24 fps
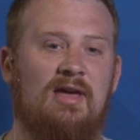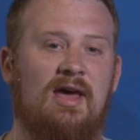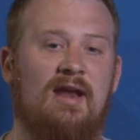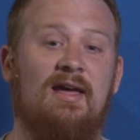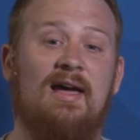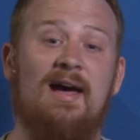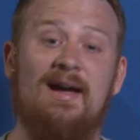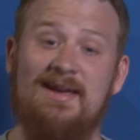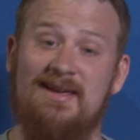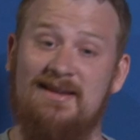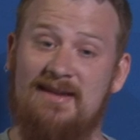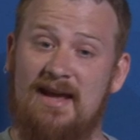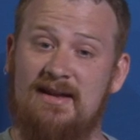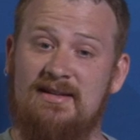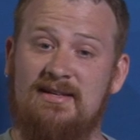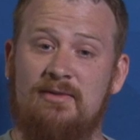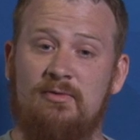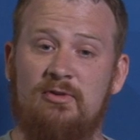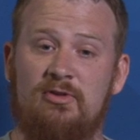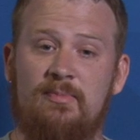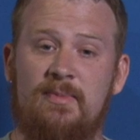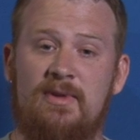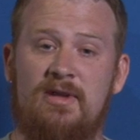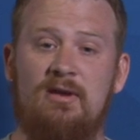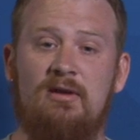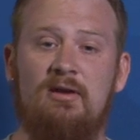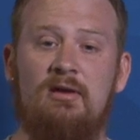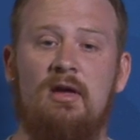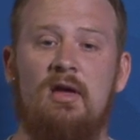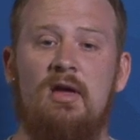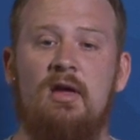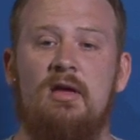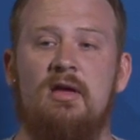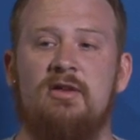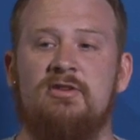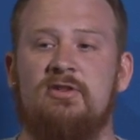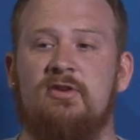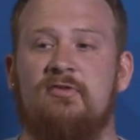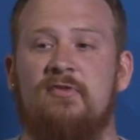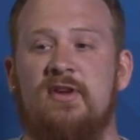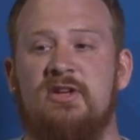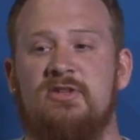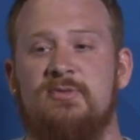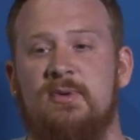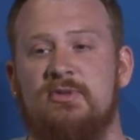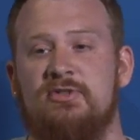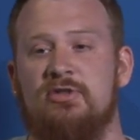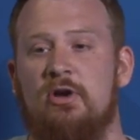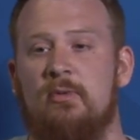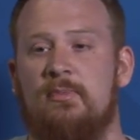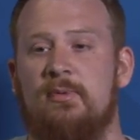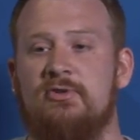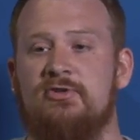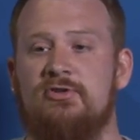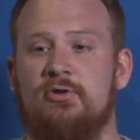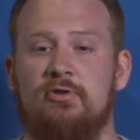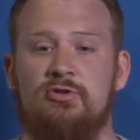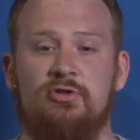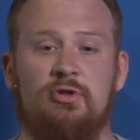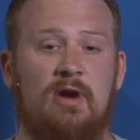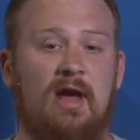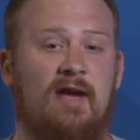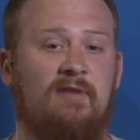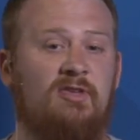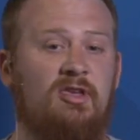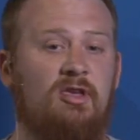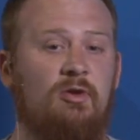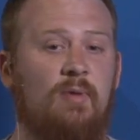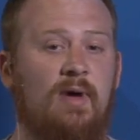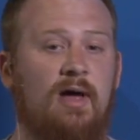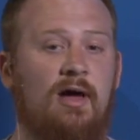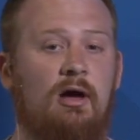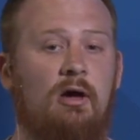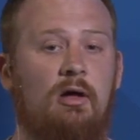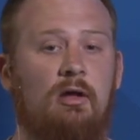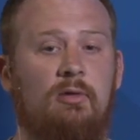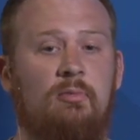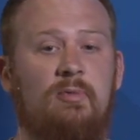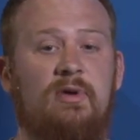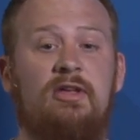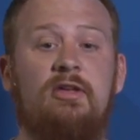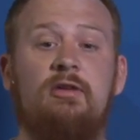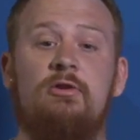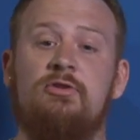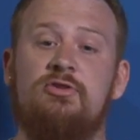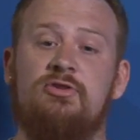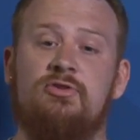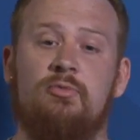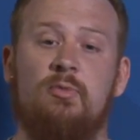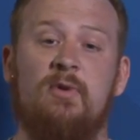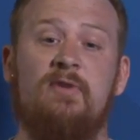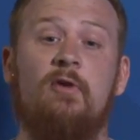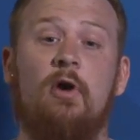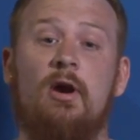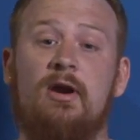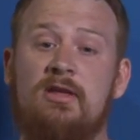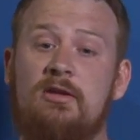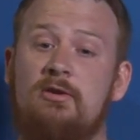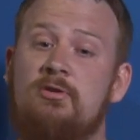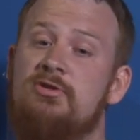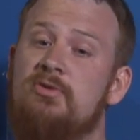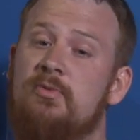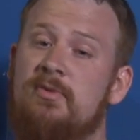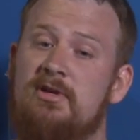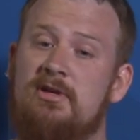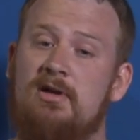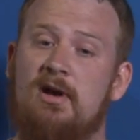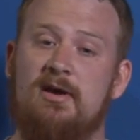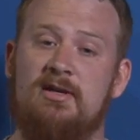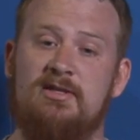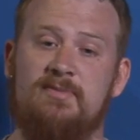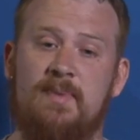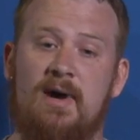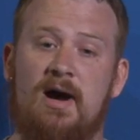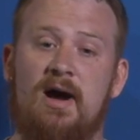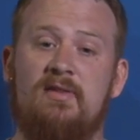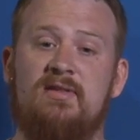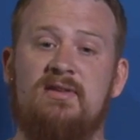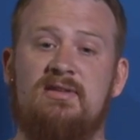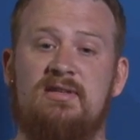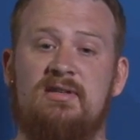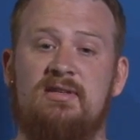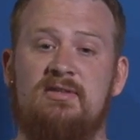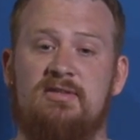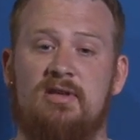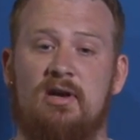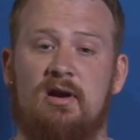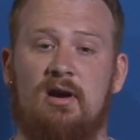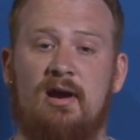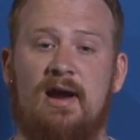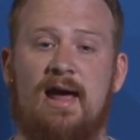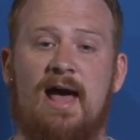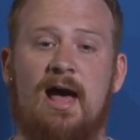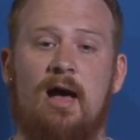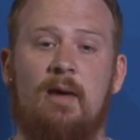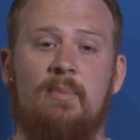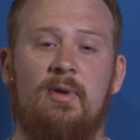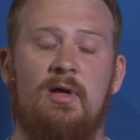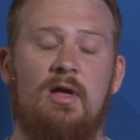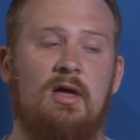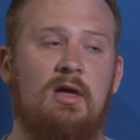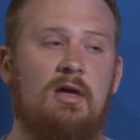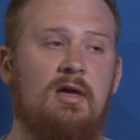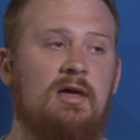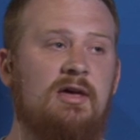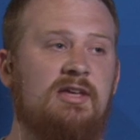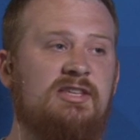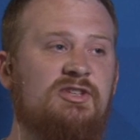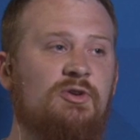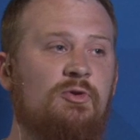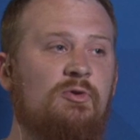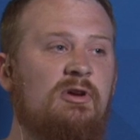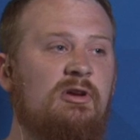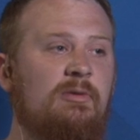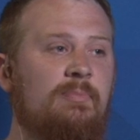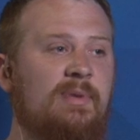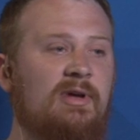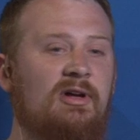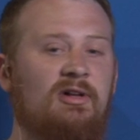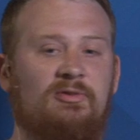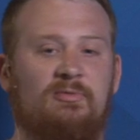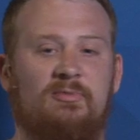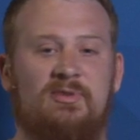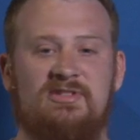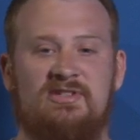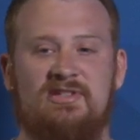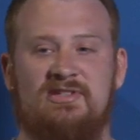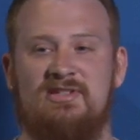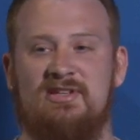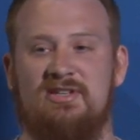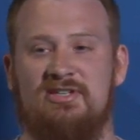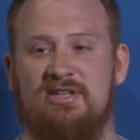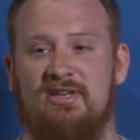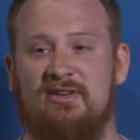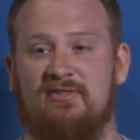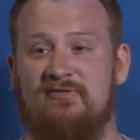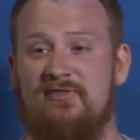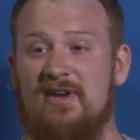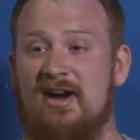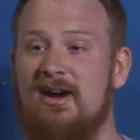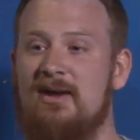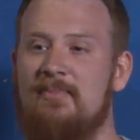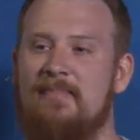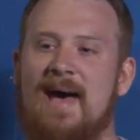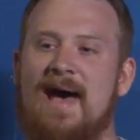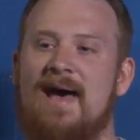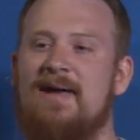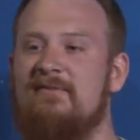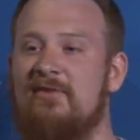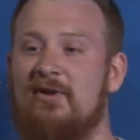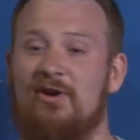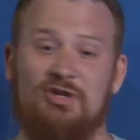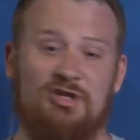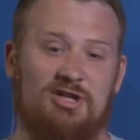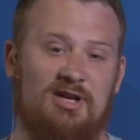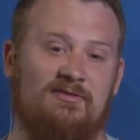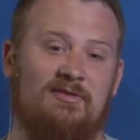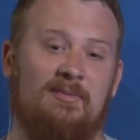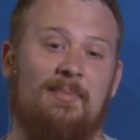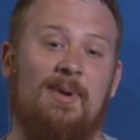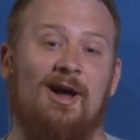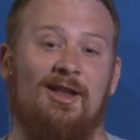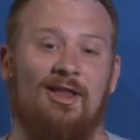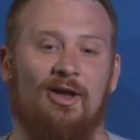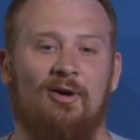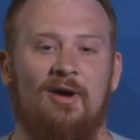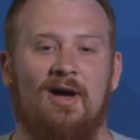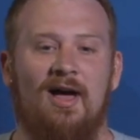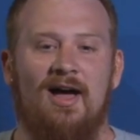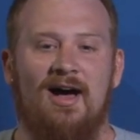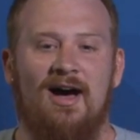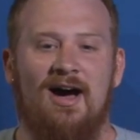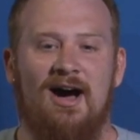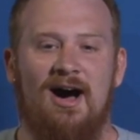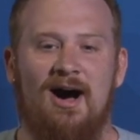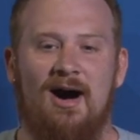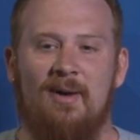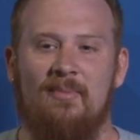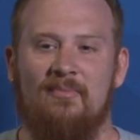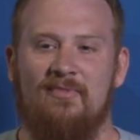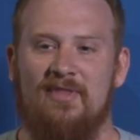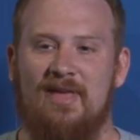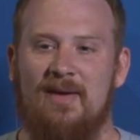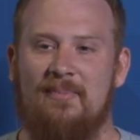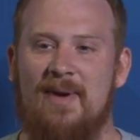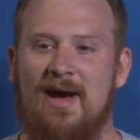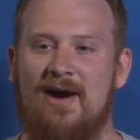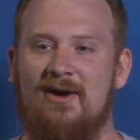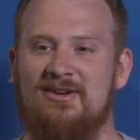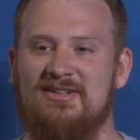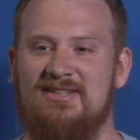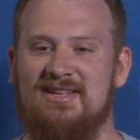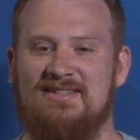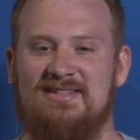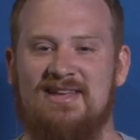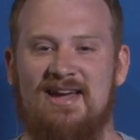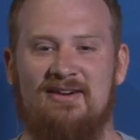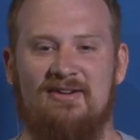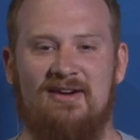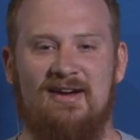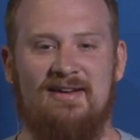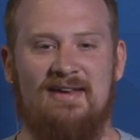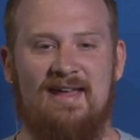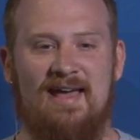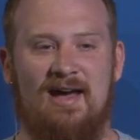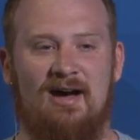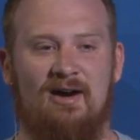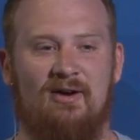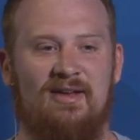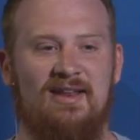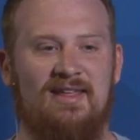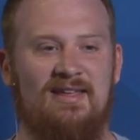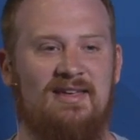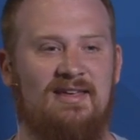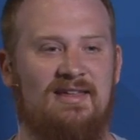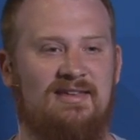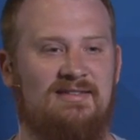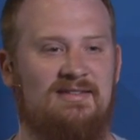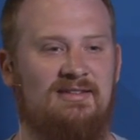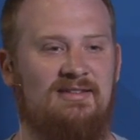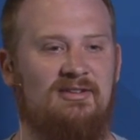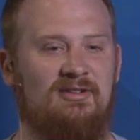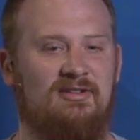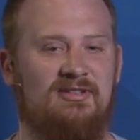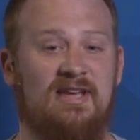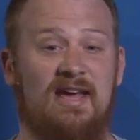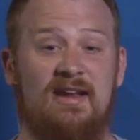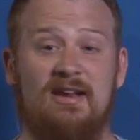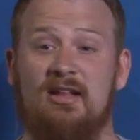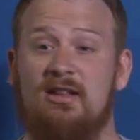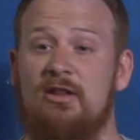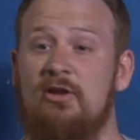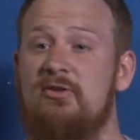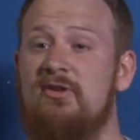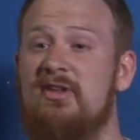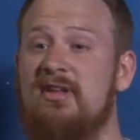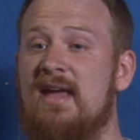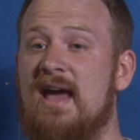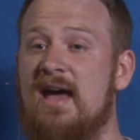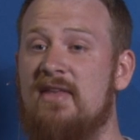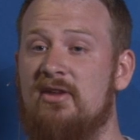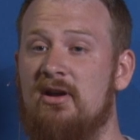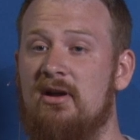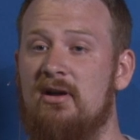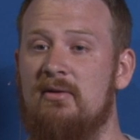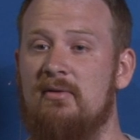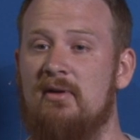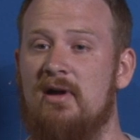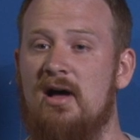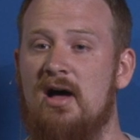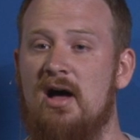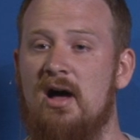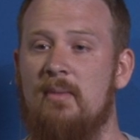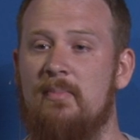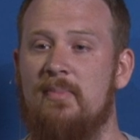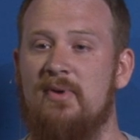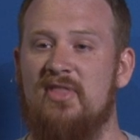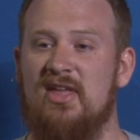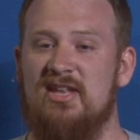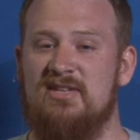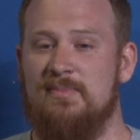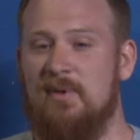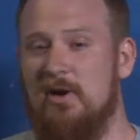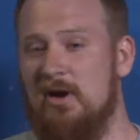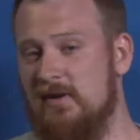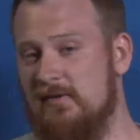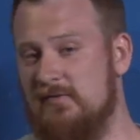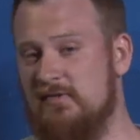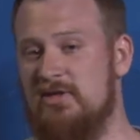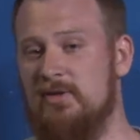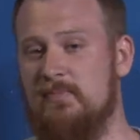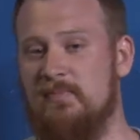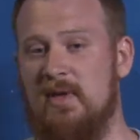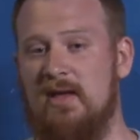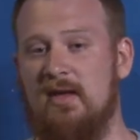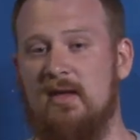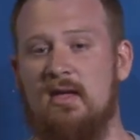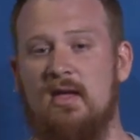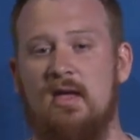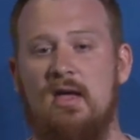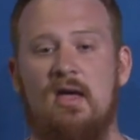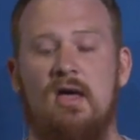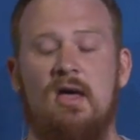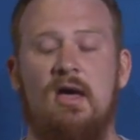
kind of got connected with Meteor. So Facebook's open source GraphQL, and we use, we've already used Redux behind the scenes on our app. So we built was essentially a very bad version of Apollo um, that powers that site right now. And it, it's, you know, it's kind of glued together, um, but that's part of shipping.